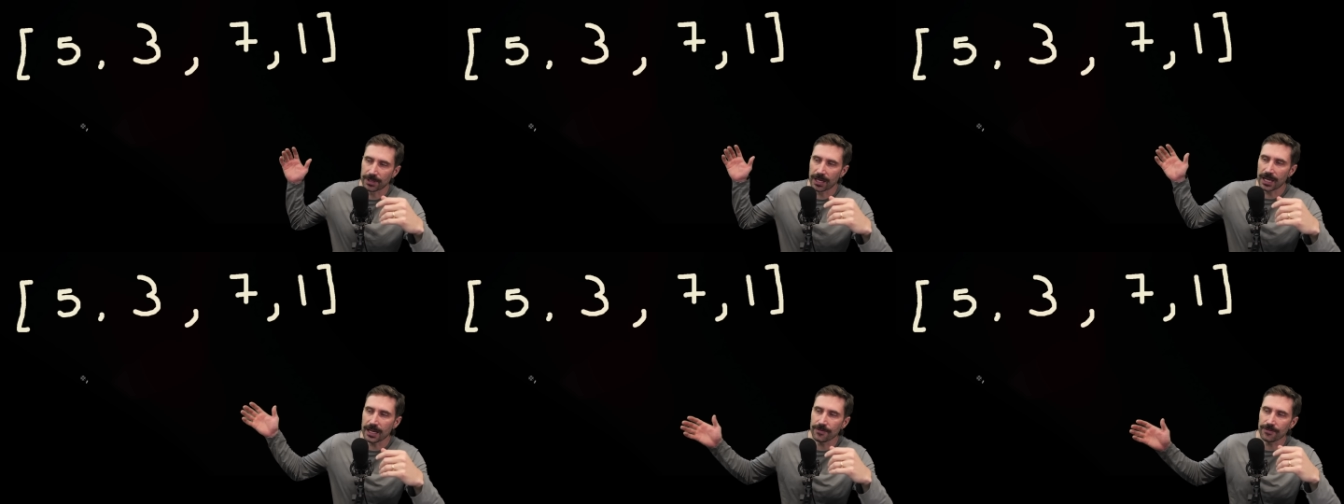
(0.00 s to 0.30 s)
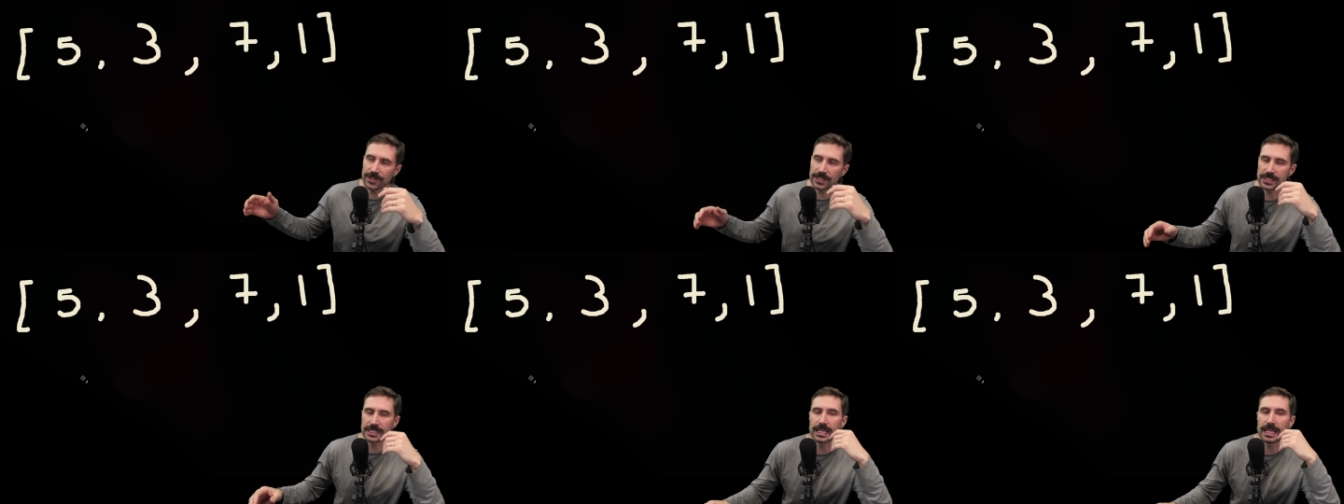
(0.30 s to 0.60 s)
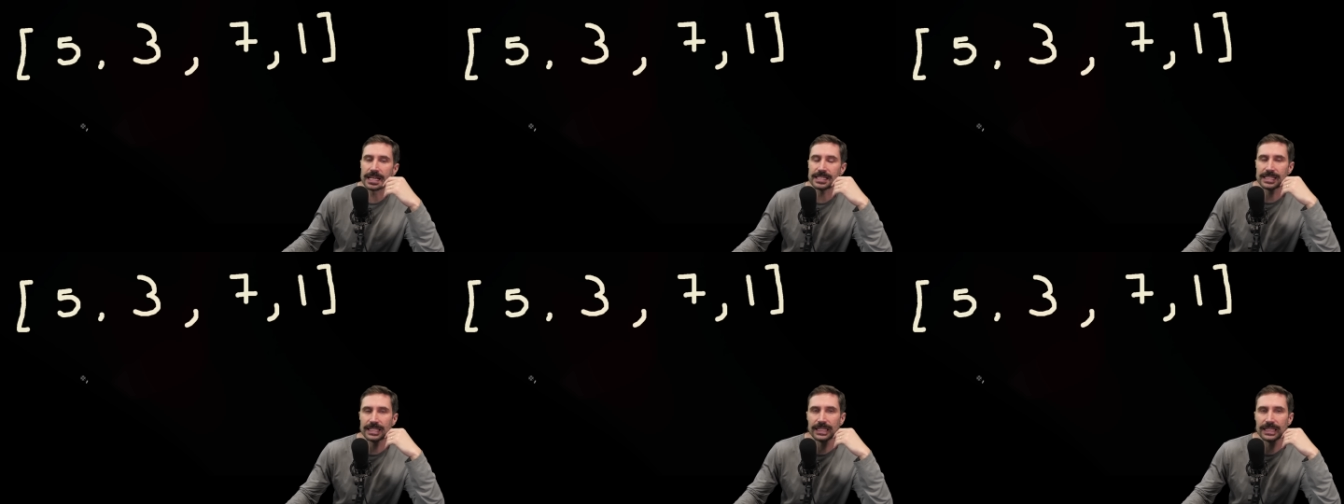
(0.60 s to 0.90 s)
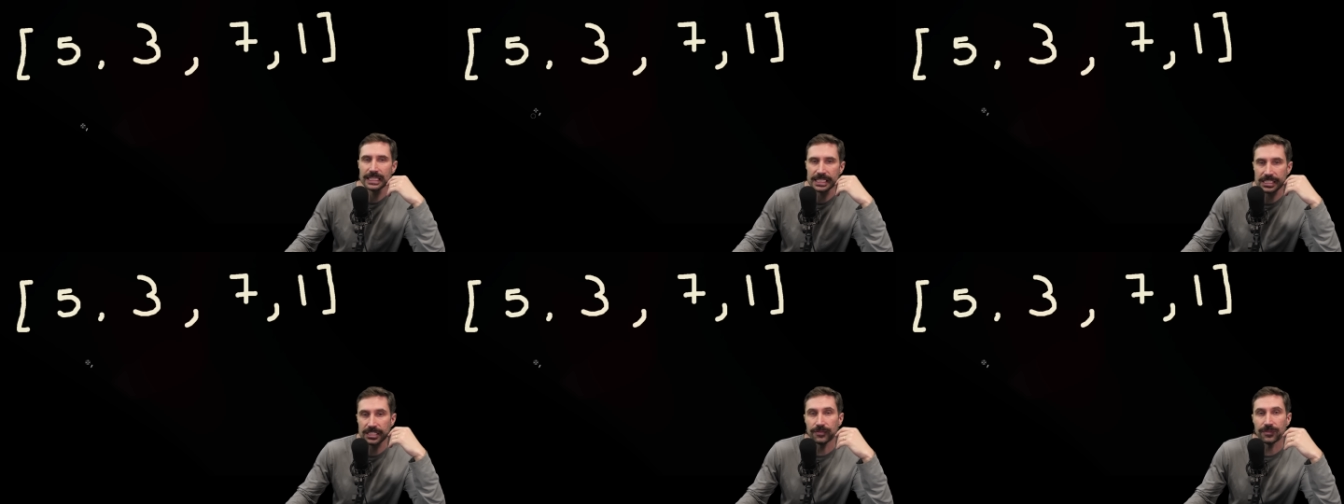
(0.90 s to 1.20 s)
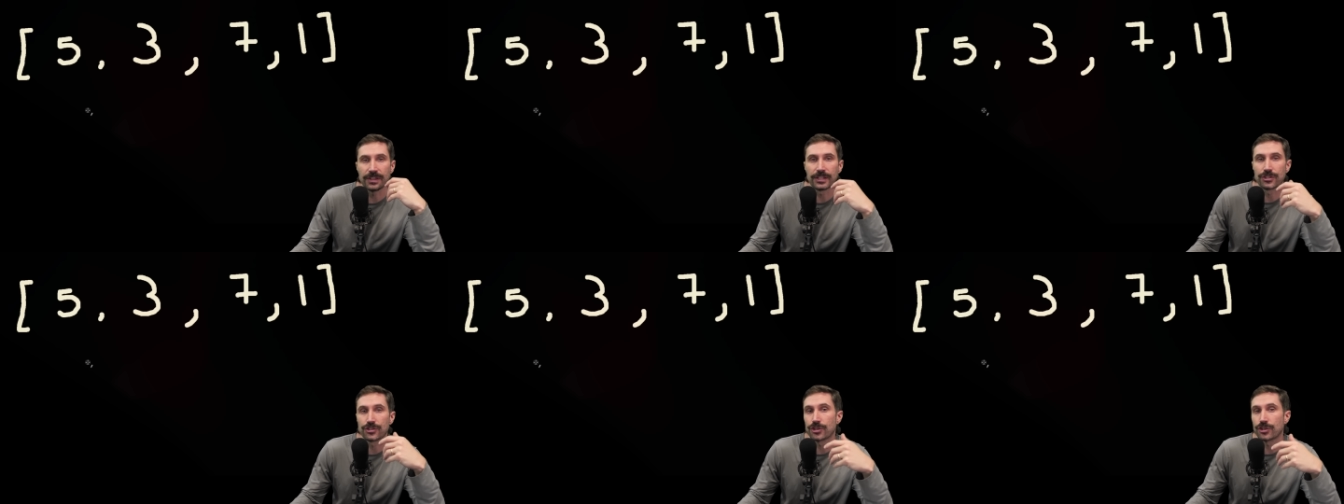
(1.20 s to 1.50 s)
I have this nice list of
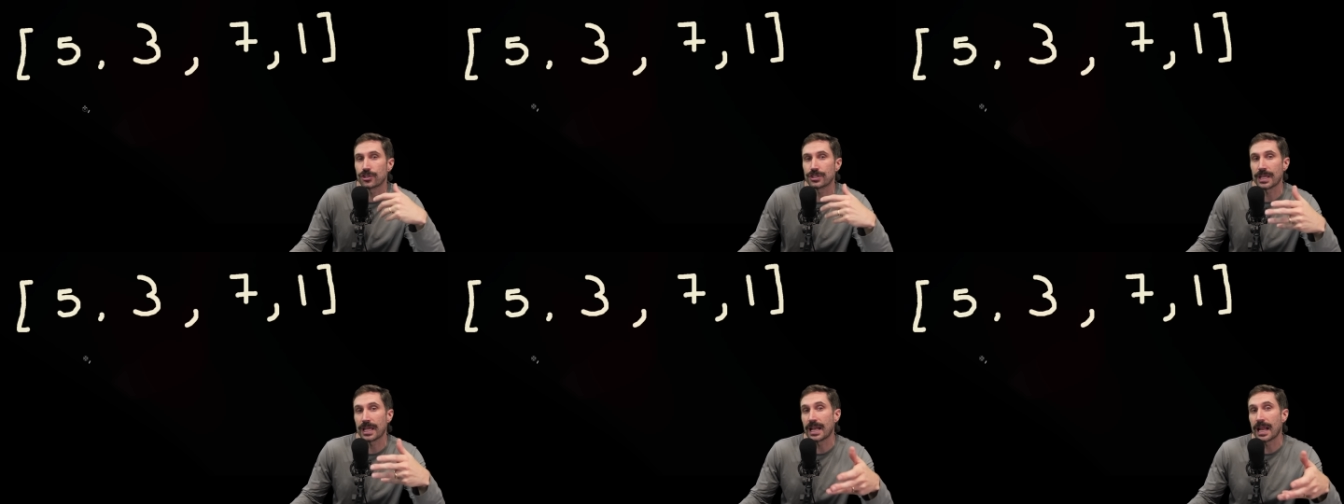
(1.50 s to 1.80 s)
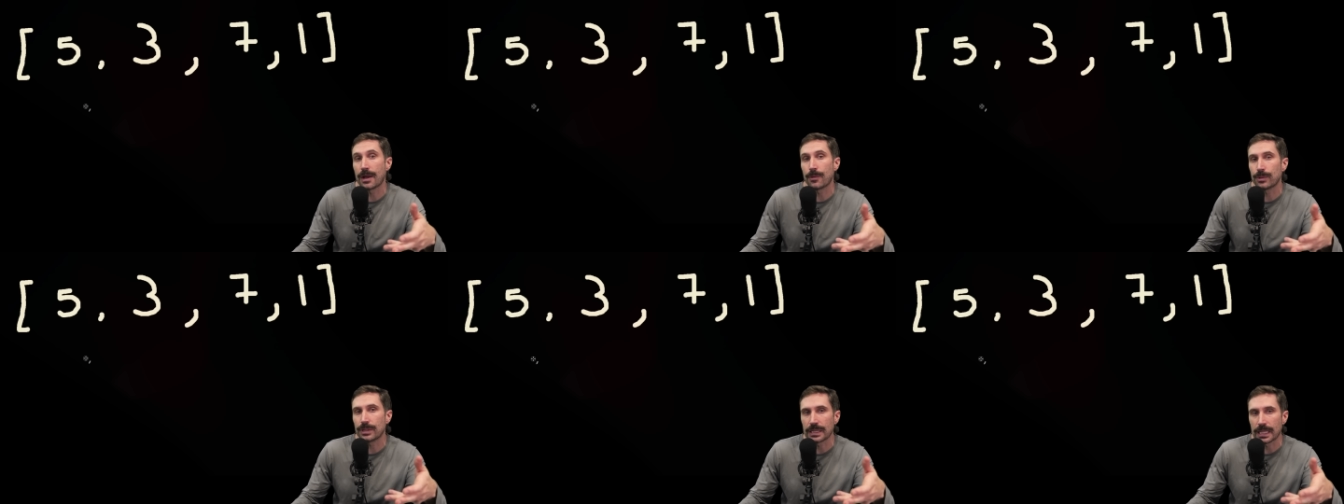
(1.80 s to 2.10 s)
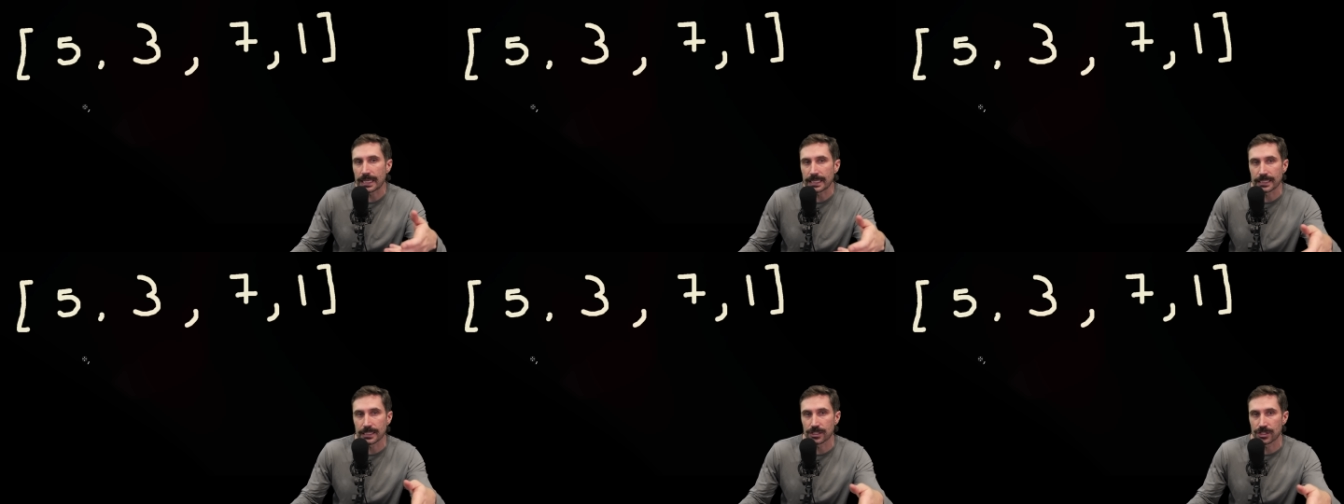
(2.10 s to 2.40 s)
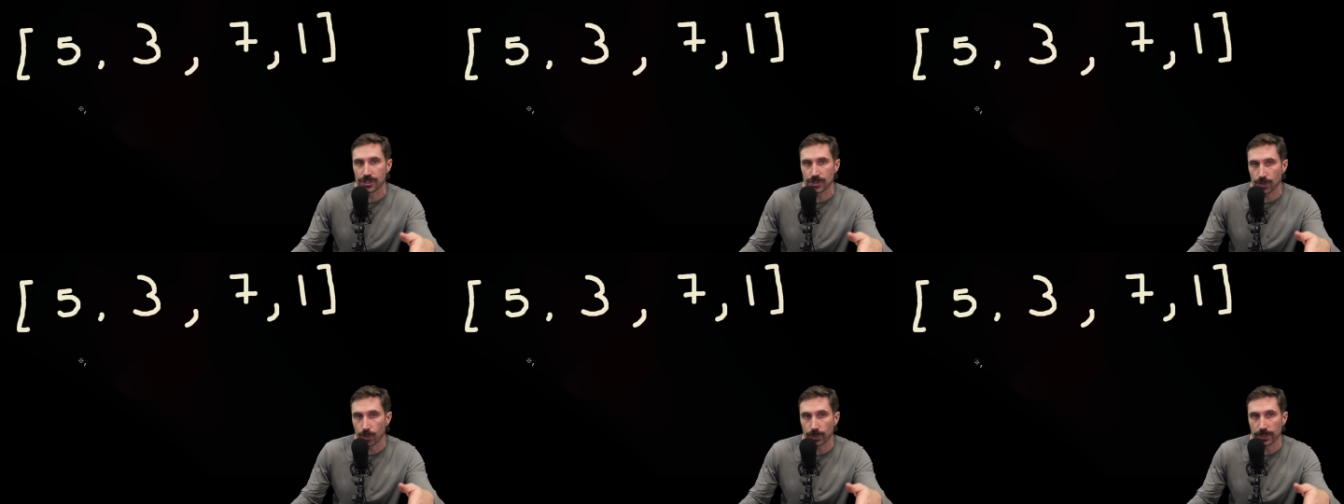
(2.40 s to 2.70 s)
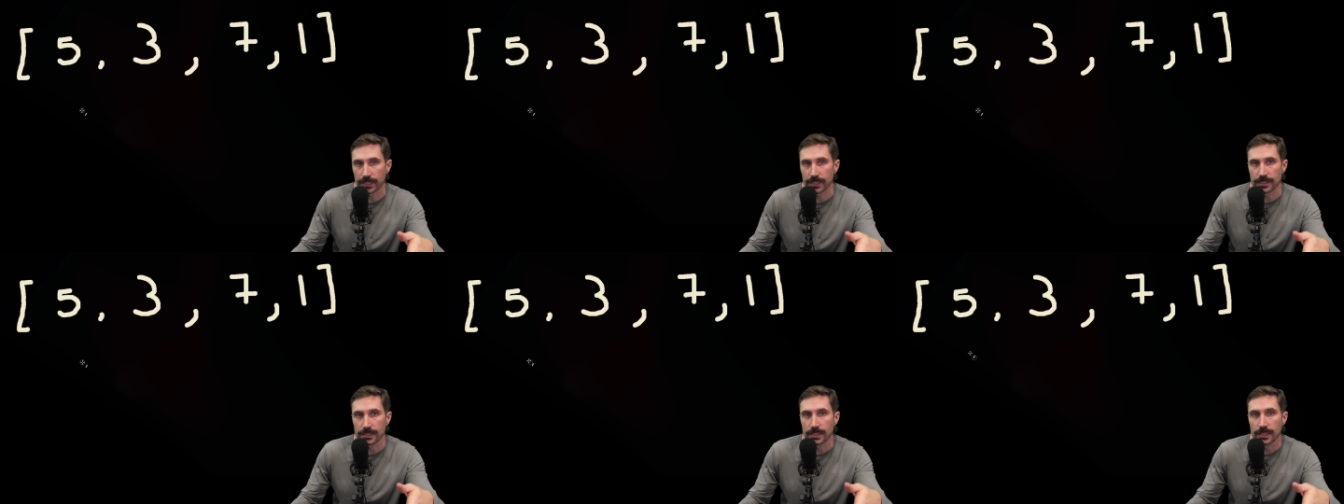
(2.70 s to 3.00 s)
integers and I would like it
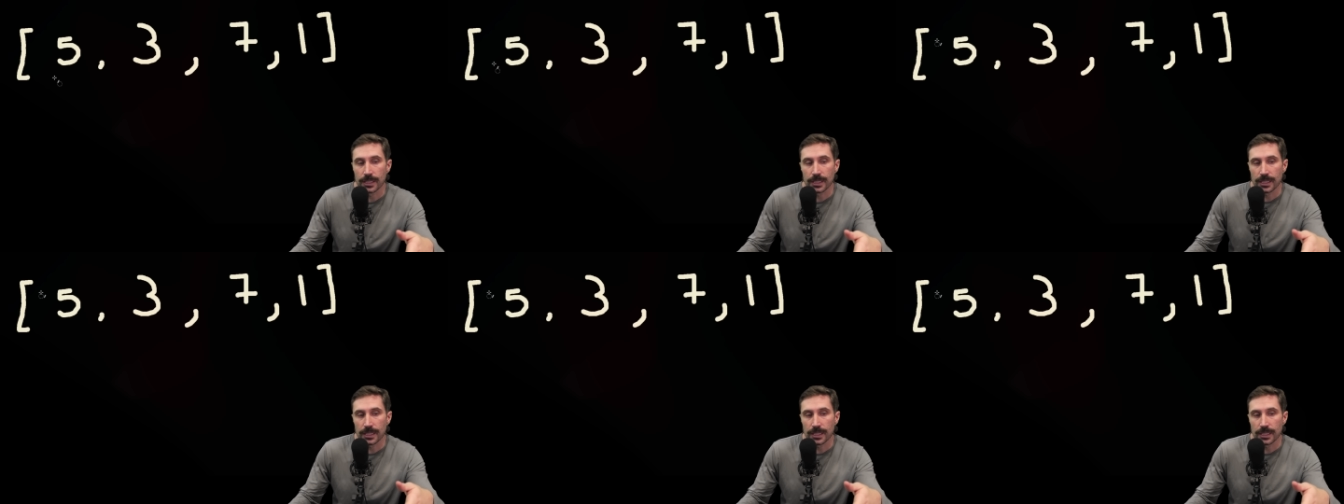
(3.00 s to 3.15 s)
sorted.